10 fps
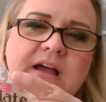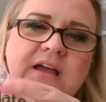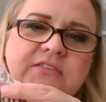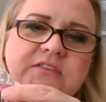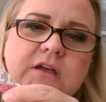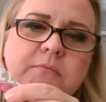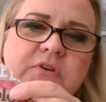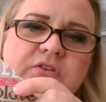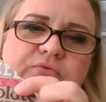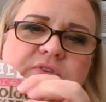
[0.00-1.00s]
I think I'm
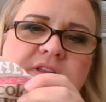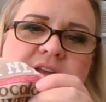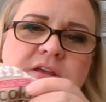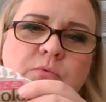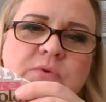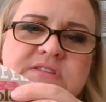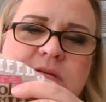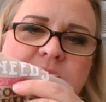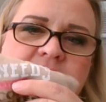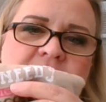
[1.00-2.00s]
going to fill it in with
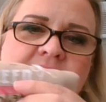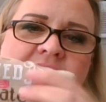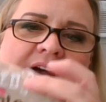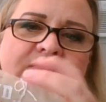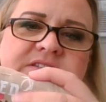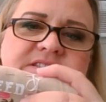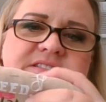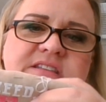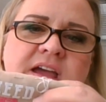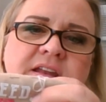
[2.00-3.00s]
something, and I haven't
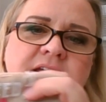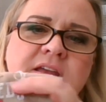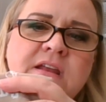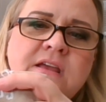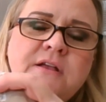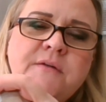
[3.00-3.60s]
decided